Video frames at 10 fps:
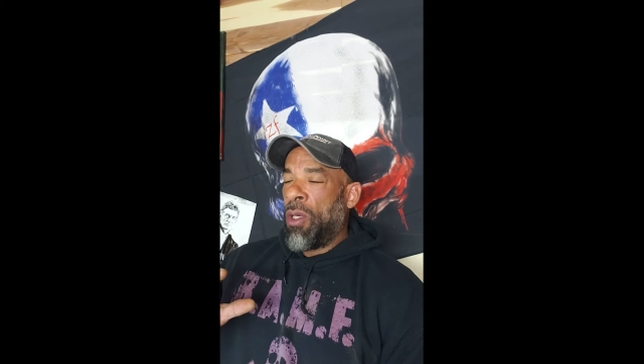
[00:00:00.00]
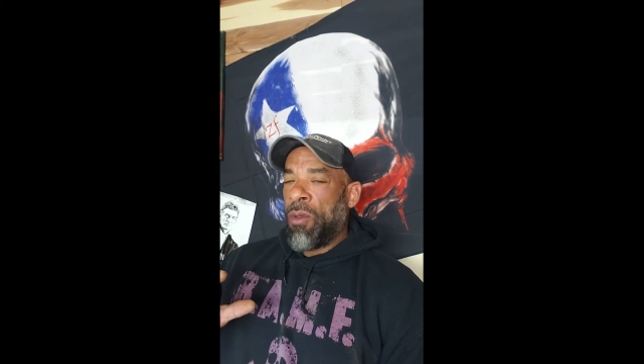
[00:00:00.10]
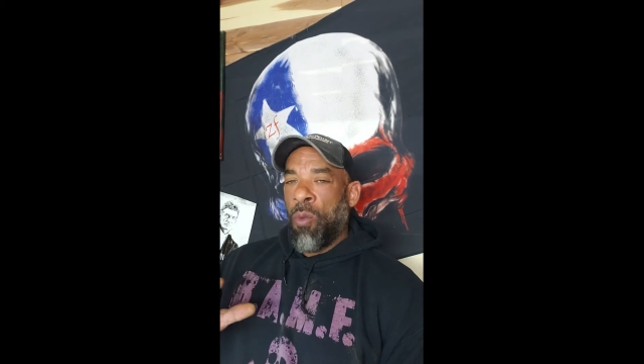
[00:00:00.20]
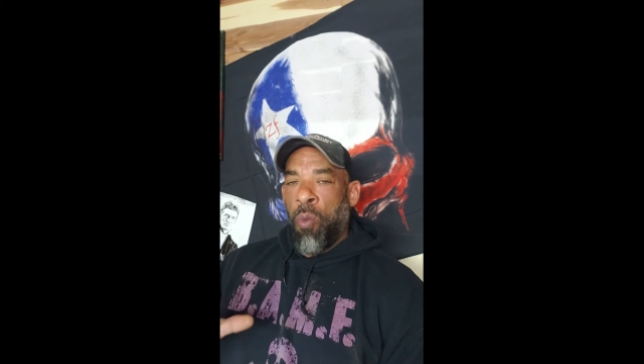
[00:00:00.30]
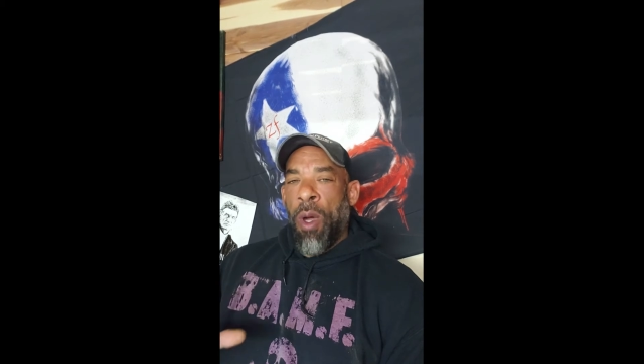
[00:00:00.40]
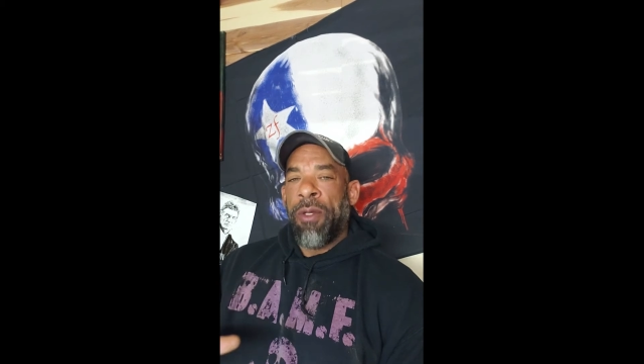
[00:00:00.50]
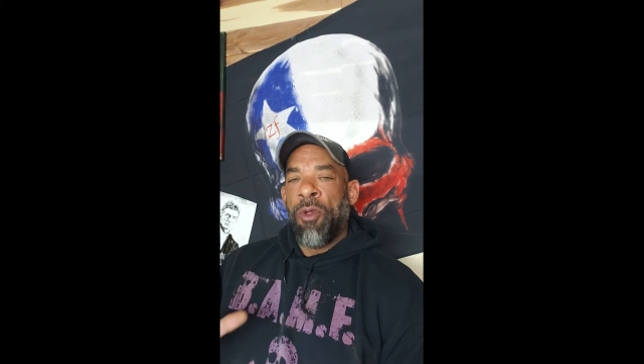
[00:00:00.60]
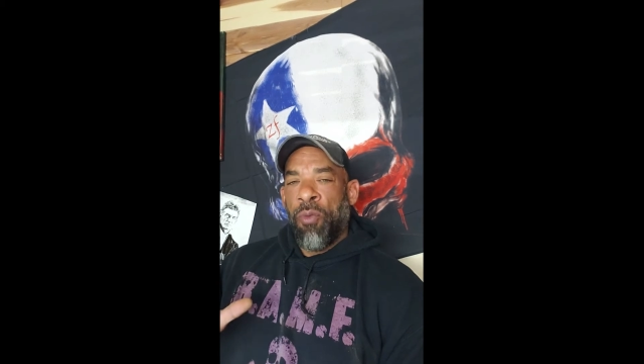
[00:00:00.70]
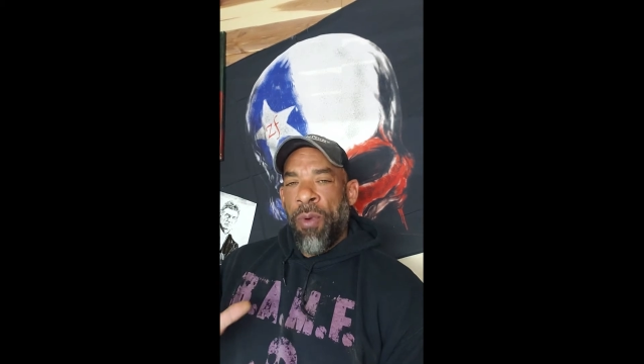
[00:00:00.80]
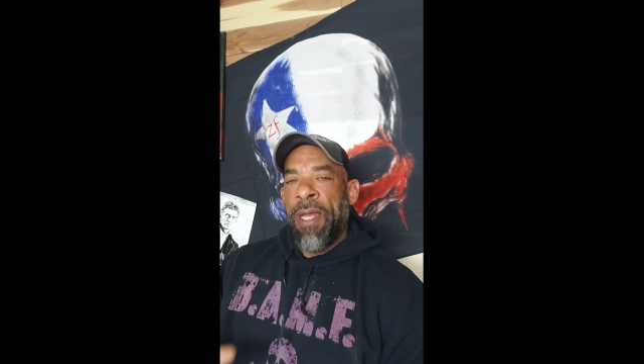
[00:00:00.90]
what
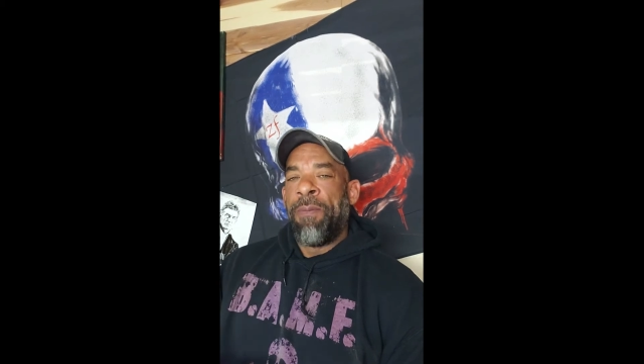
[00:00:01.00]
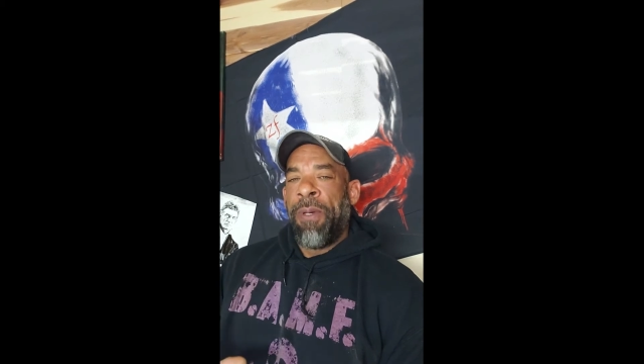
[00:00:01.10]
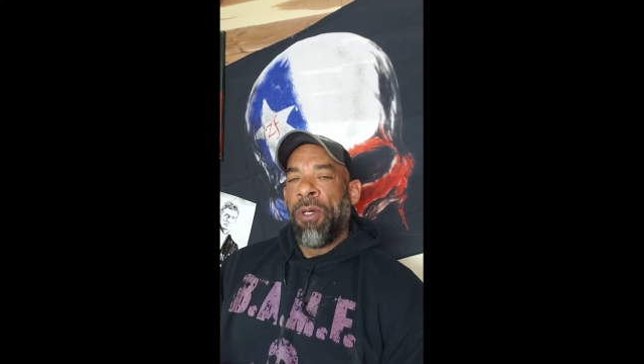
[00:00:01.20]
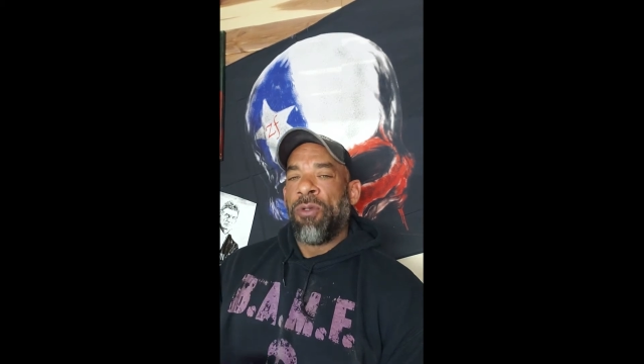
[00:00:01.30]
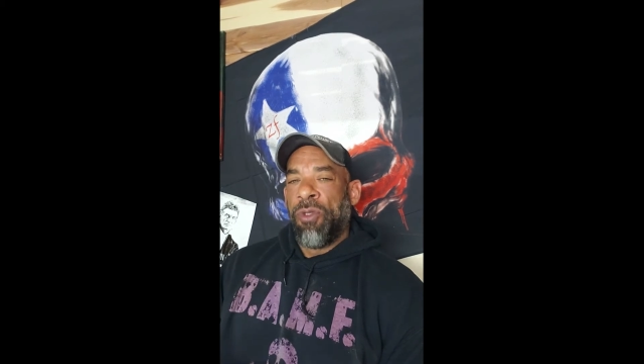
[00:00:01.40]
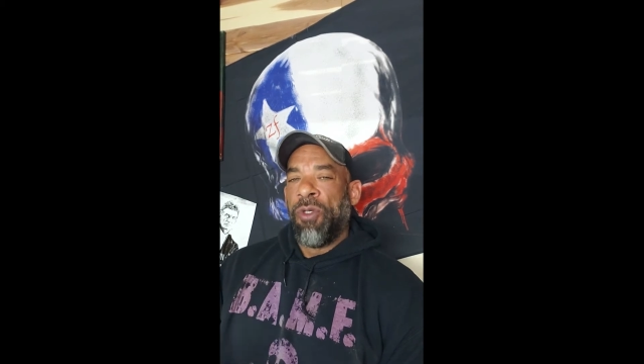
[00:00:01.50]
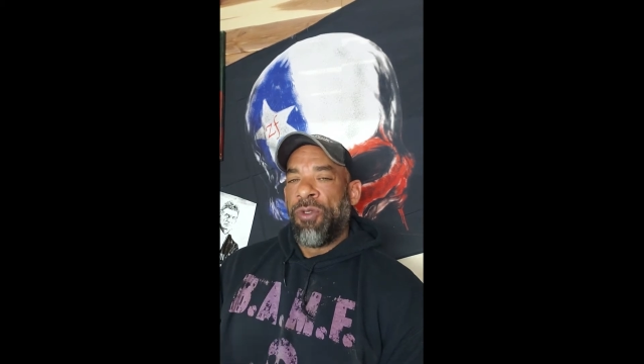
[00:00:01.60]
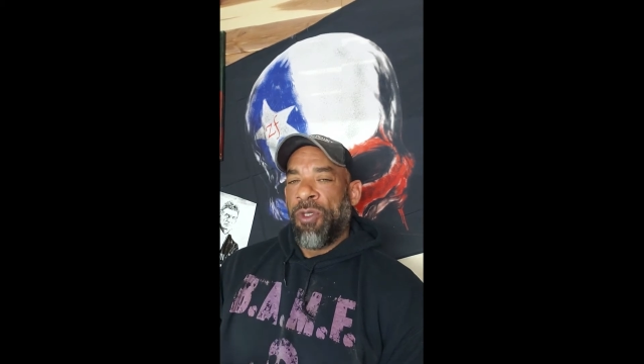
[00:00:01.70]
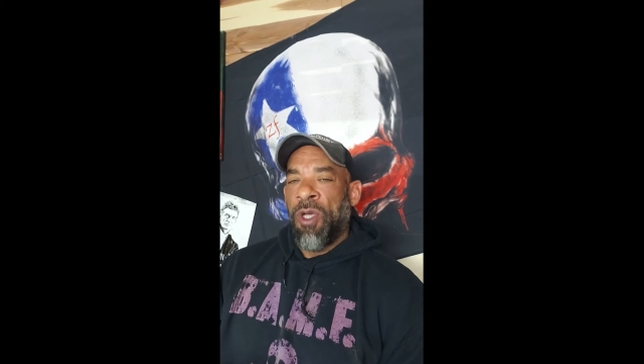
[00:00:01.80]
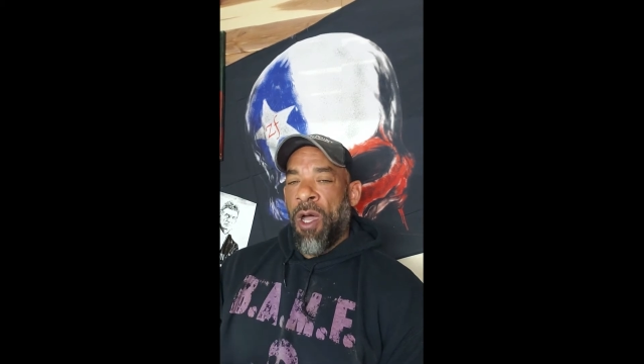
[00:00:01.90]
the red pill
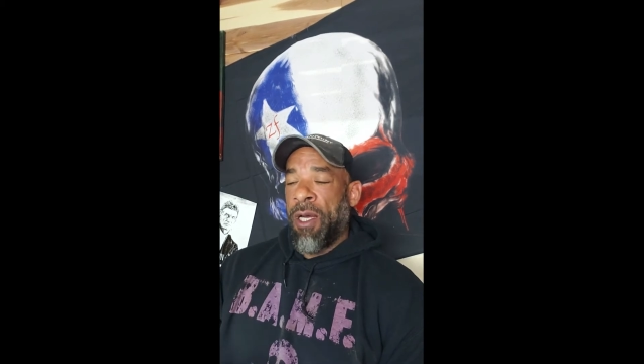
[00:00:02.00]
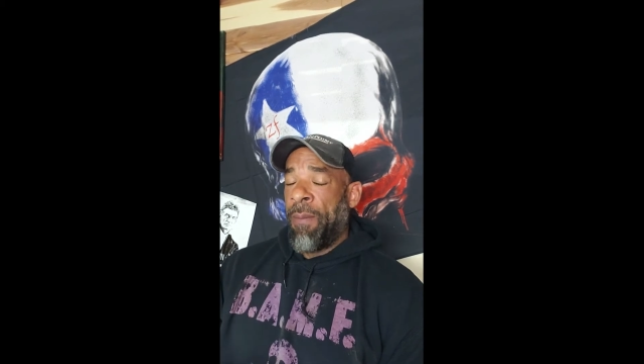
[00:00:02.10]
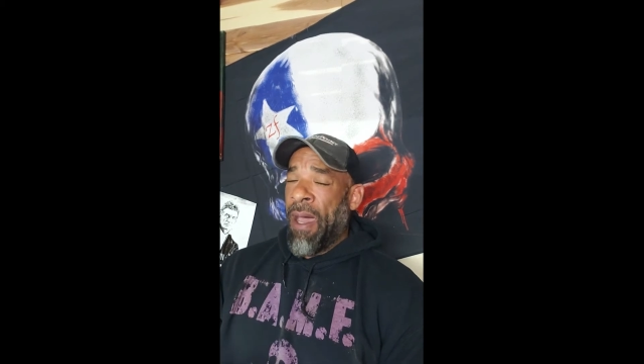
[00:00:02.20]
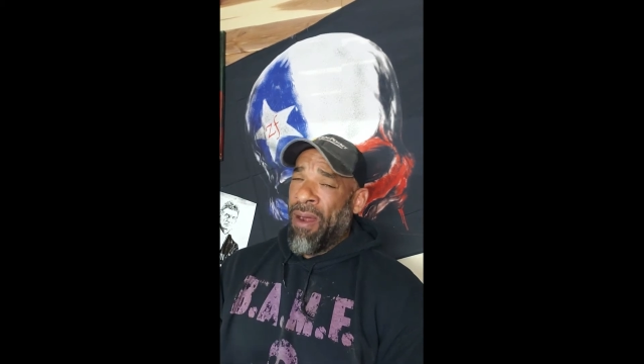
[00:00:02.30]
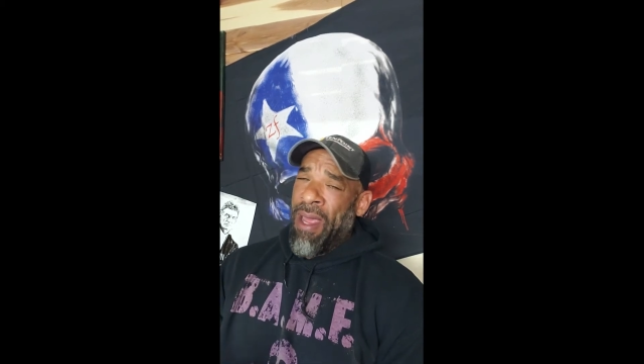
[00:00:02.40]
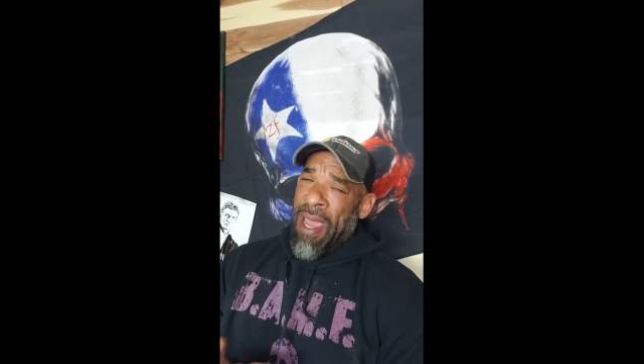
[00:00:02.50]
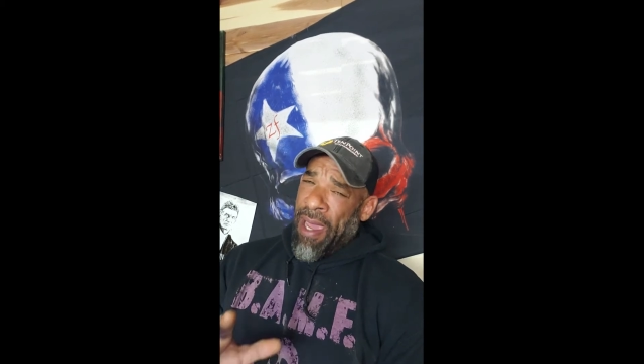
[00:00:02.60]
dudes are talking about.